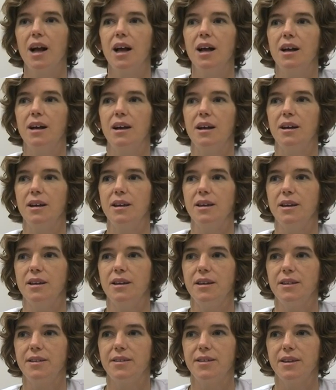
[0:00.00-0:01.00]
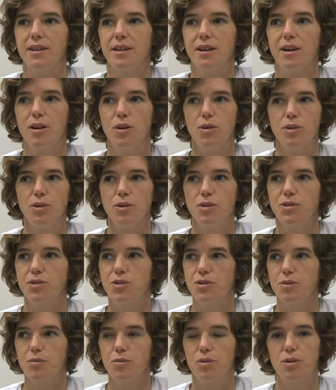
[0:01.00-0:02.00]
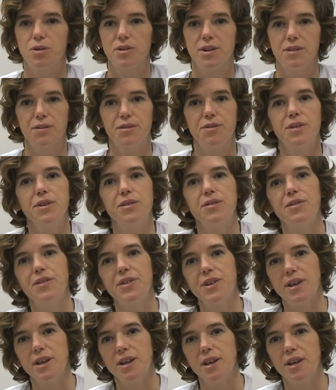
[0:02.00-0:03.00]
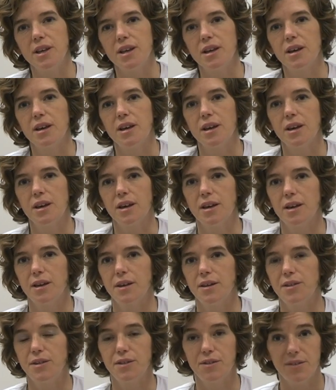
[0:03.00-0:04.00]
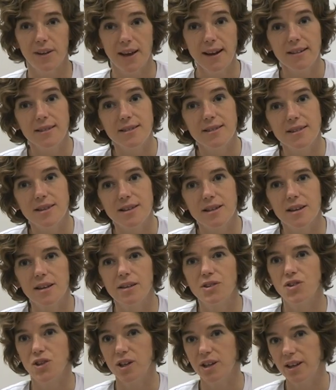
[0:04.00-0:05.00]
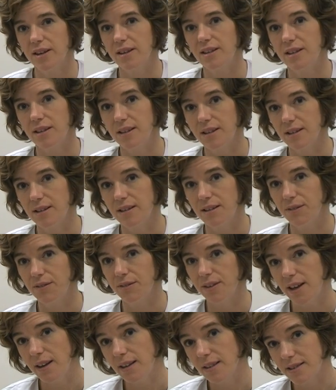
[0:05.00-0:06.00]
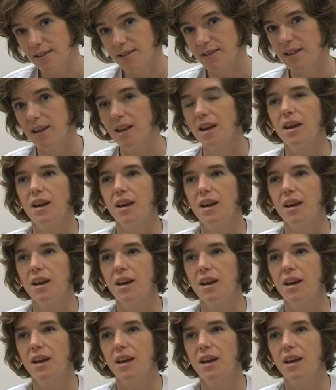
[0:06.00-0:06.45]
Uh, it includes more than 50 uh, defects, genetic defects,